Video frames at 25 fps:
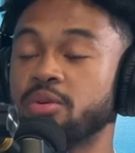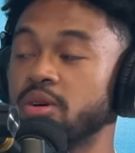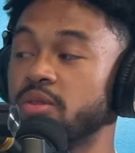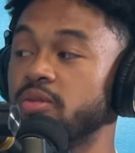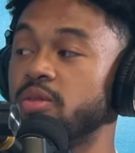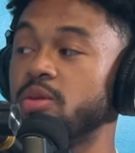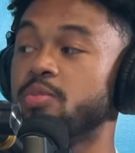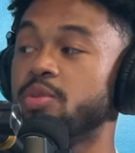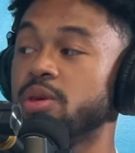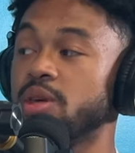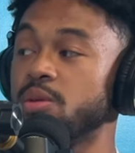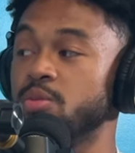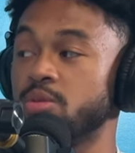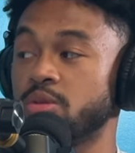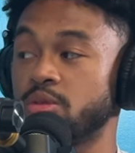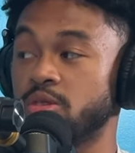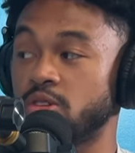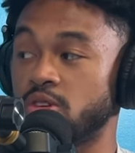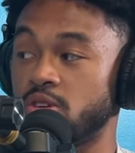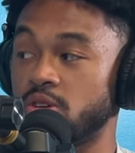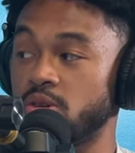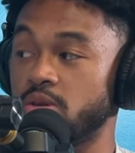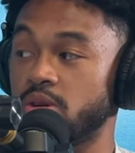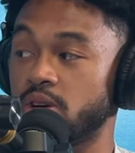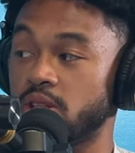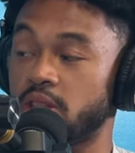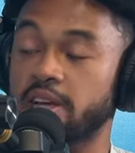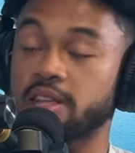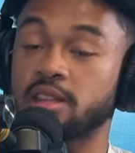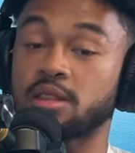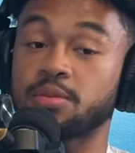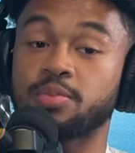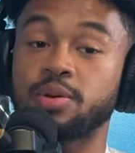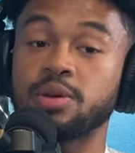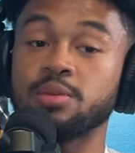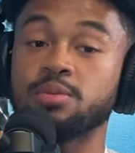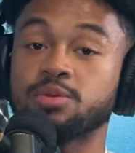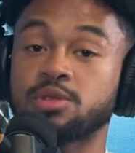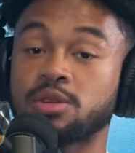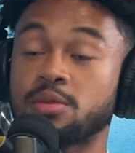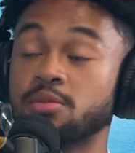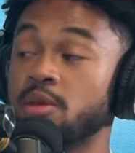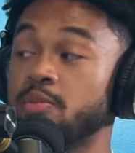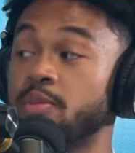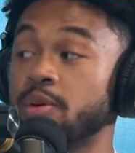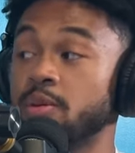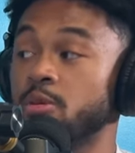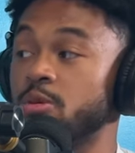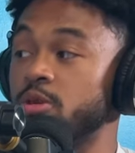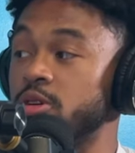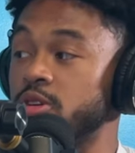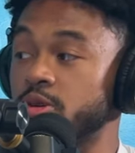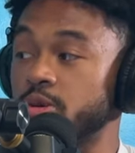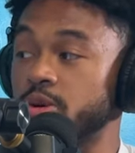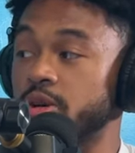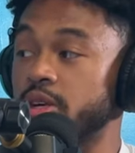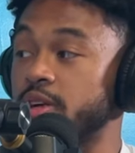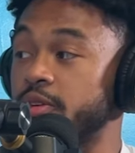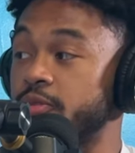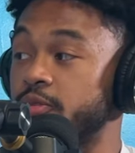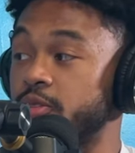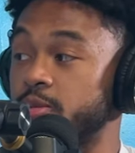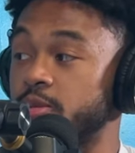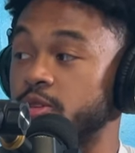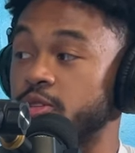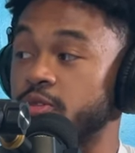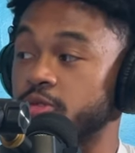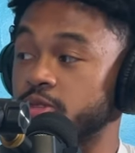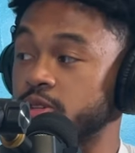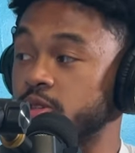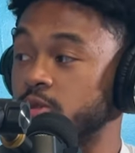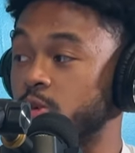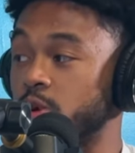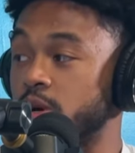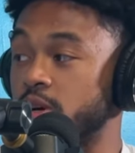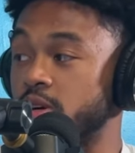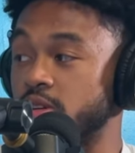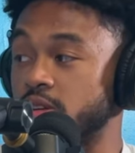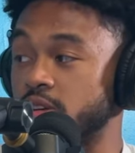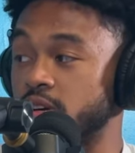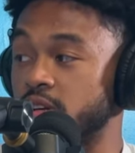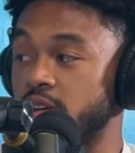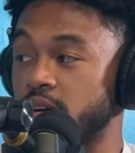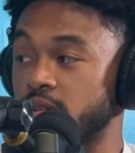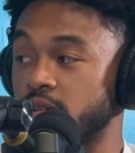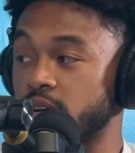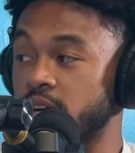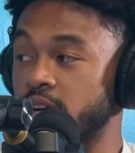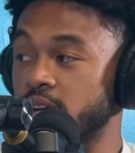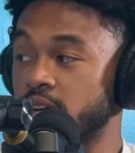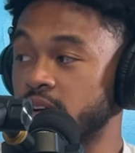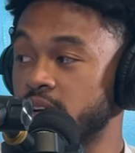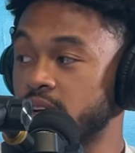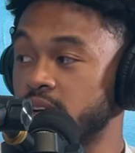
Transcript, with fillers: of the people to do it. Like the people, some of the people weren't doing that from their free will. You know that, right?